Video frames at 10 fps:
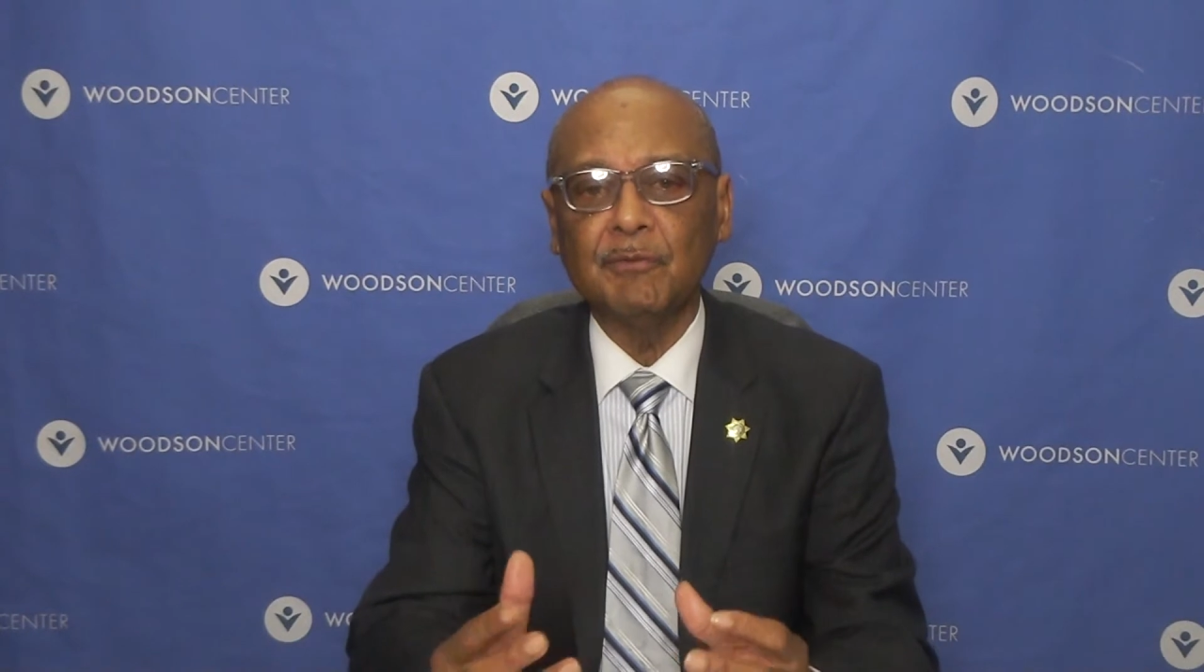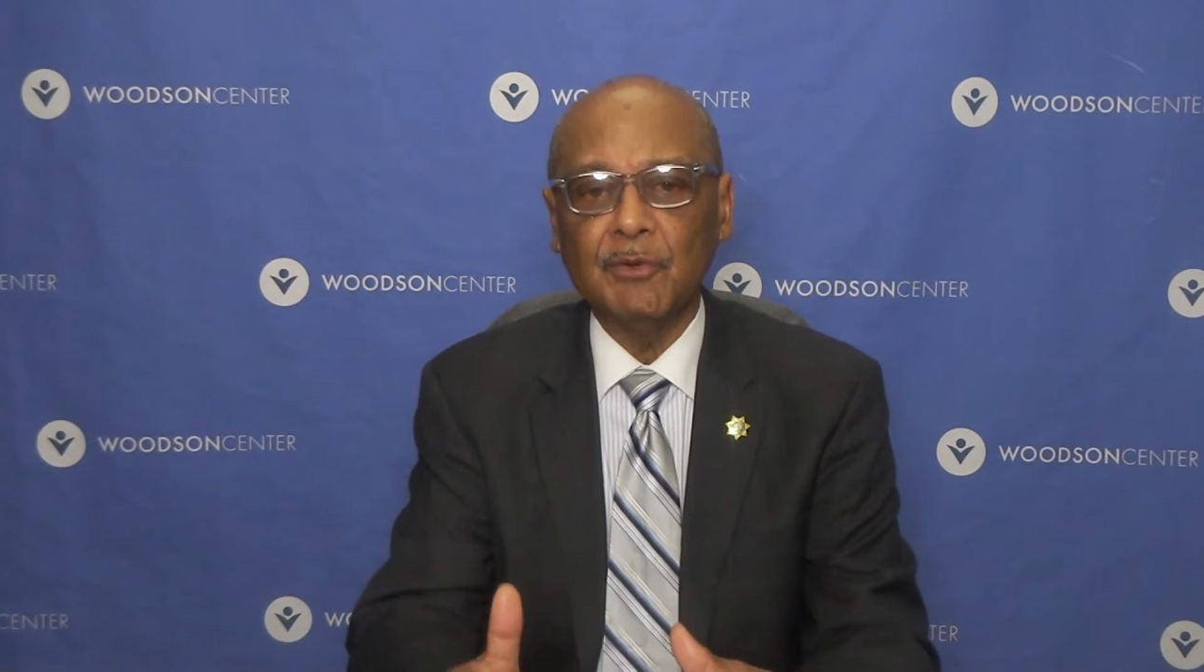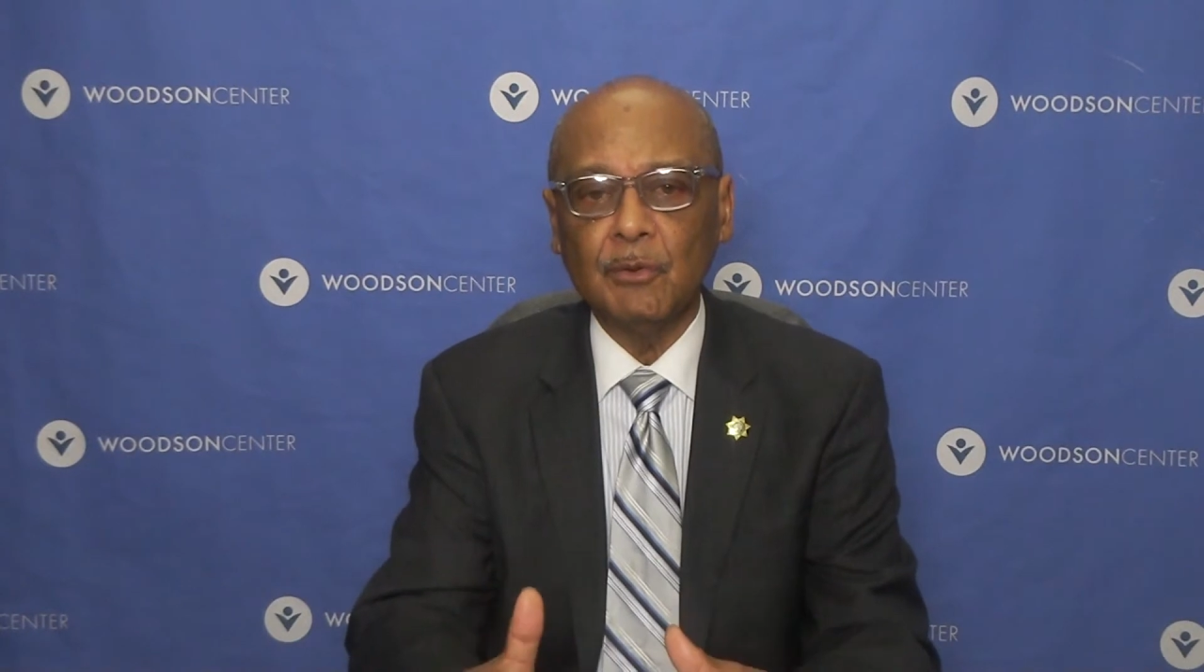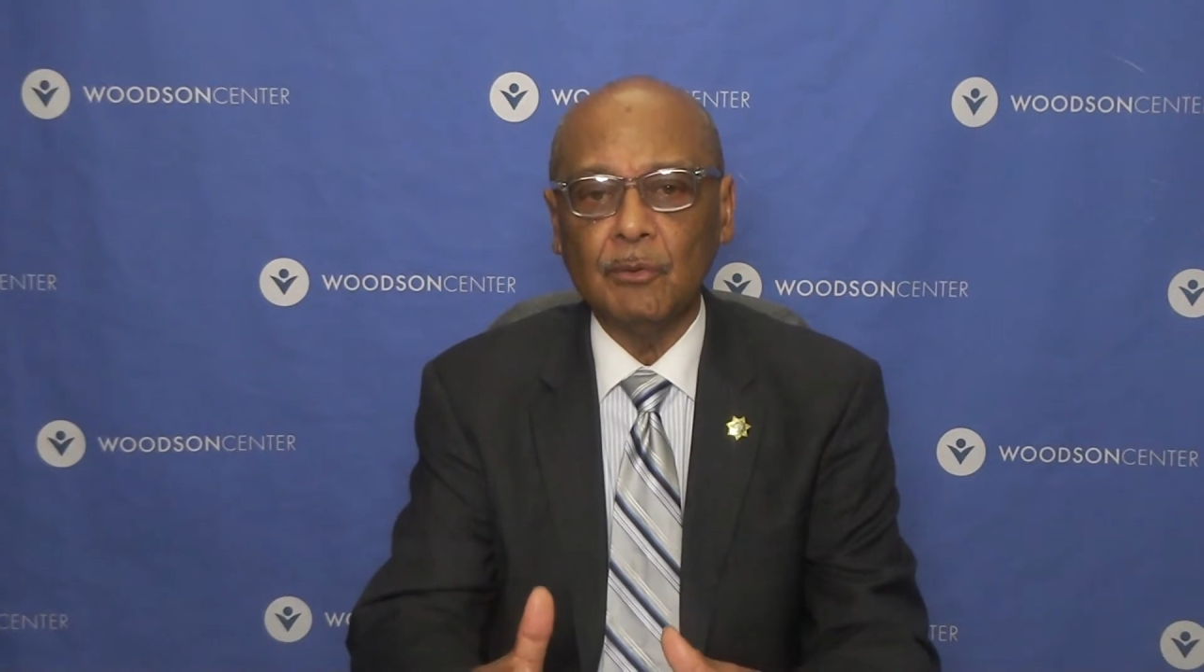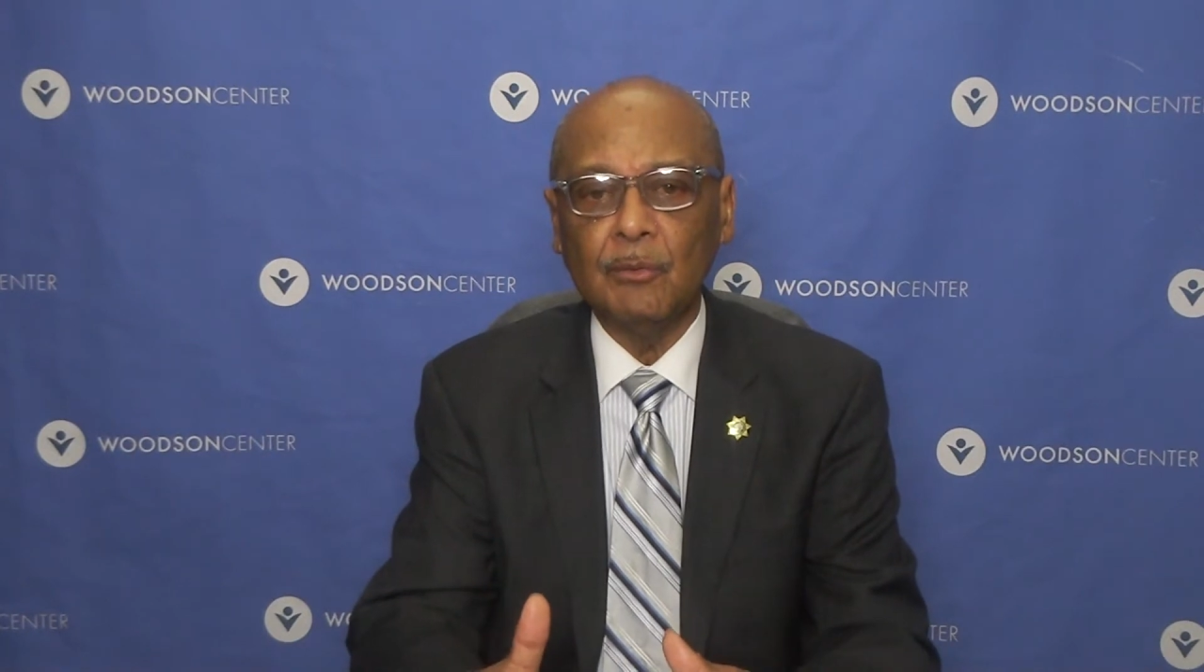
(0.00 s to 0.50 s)
of
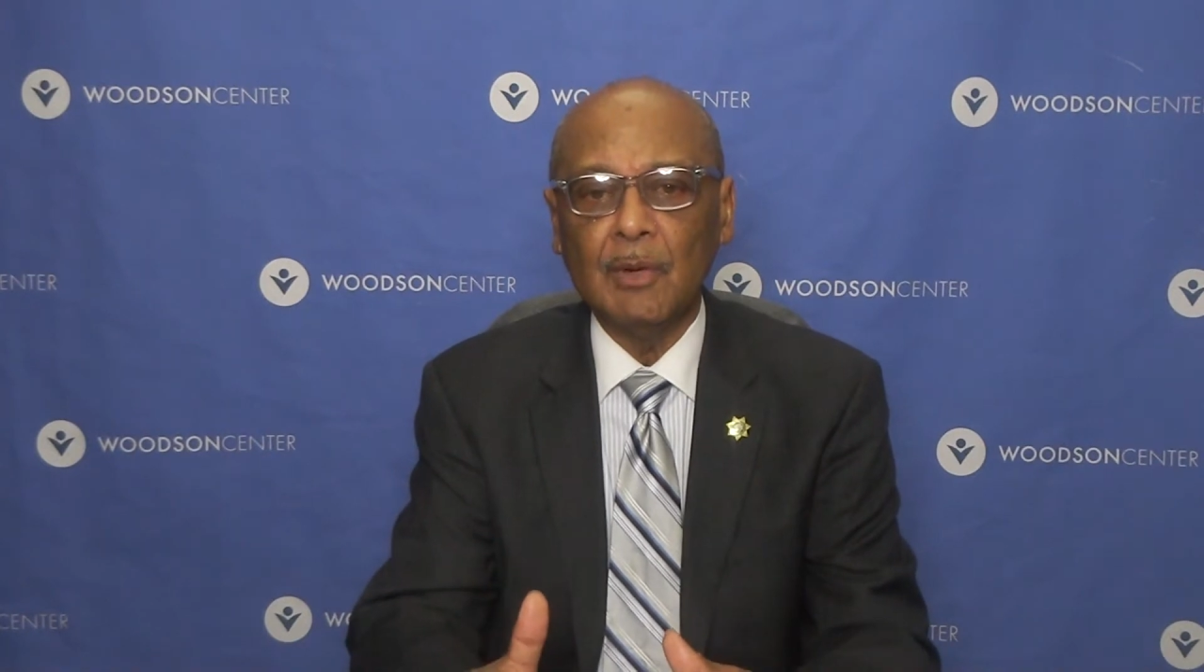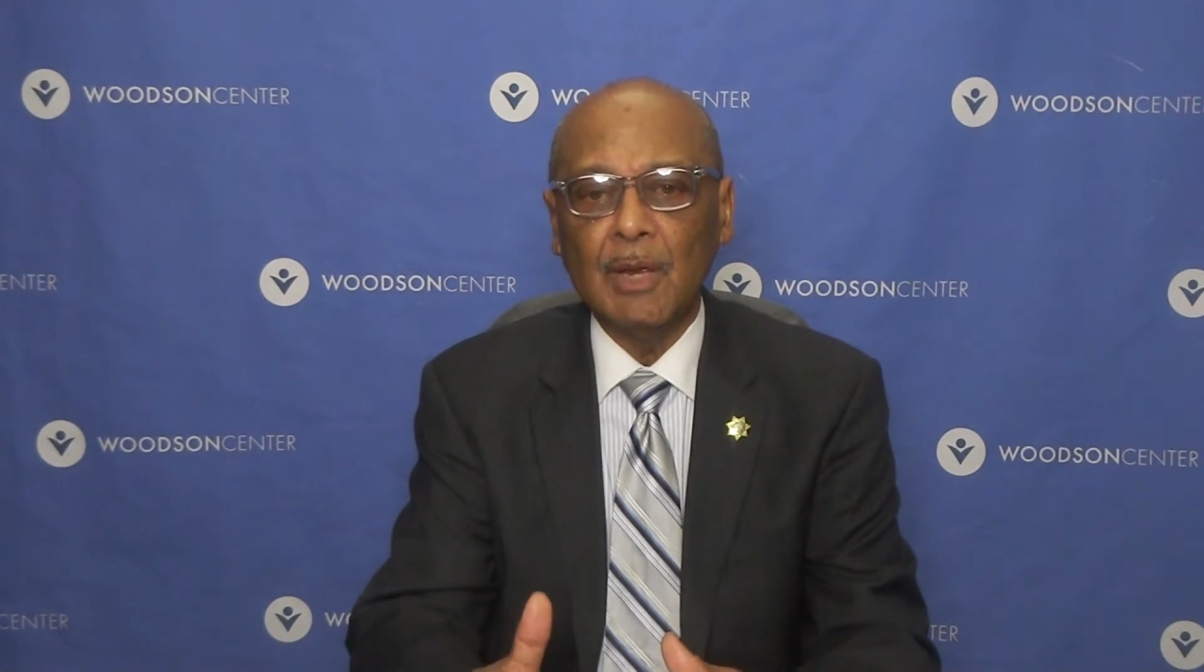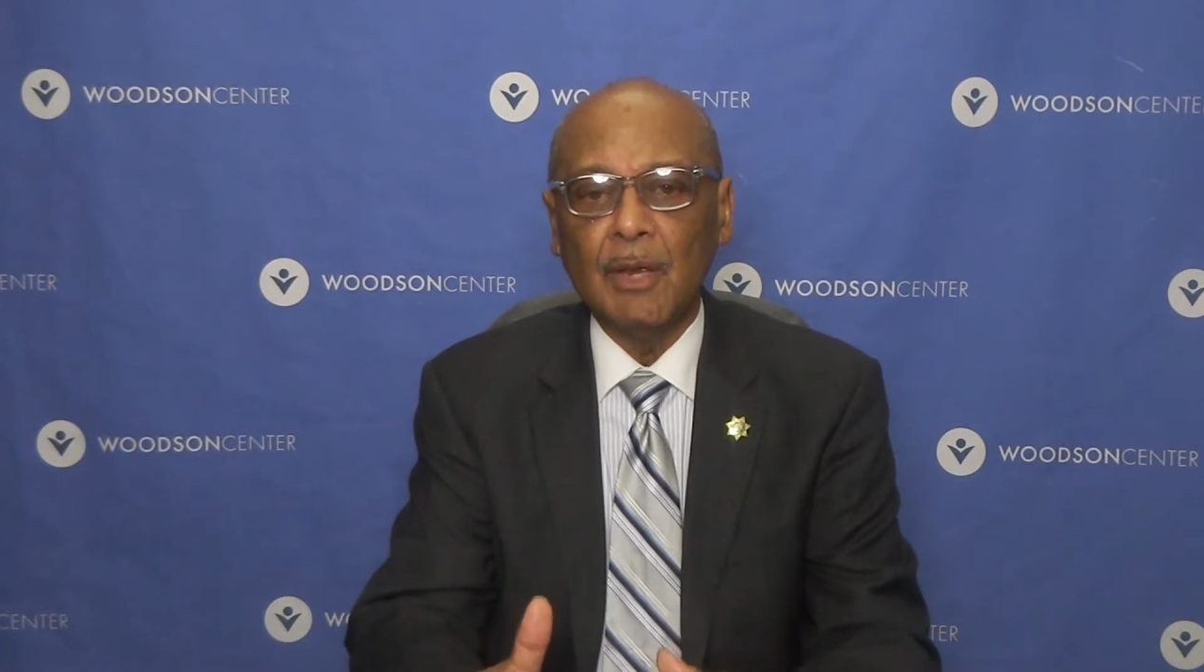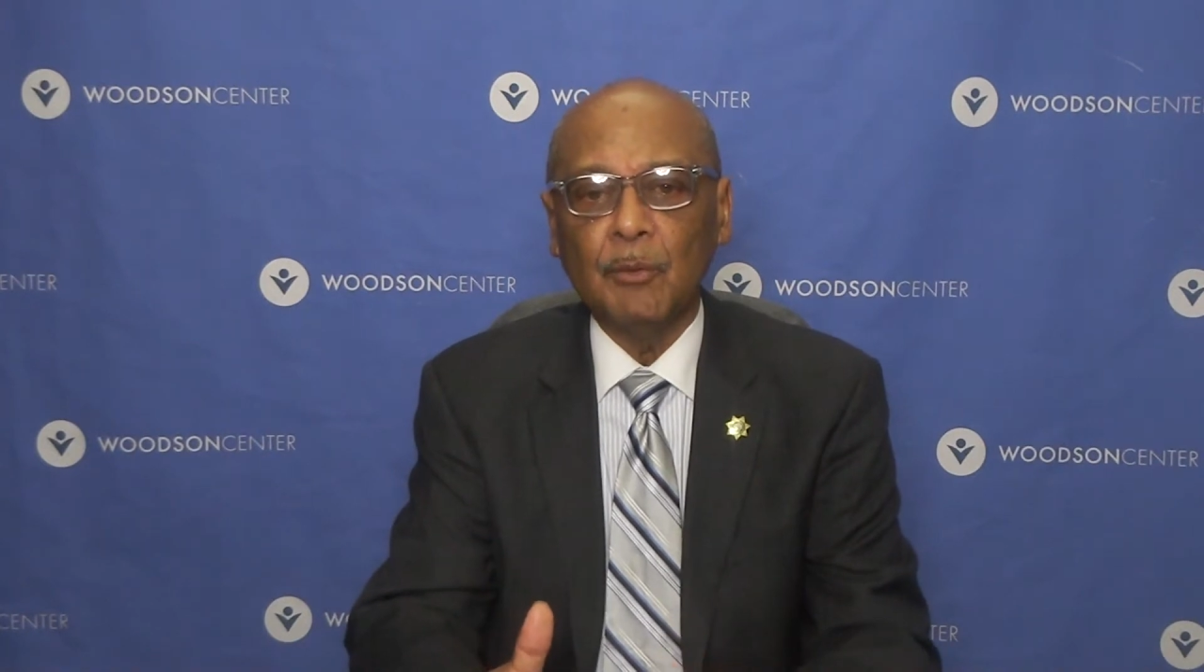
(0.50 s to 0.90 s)
view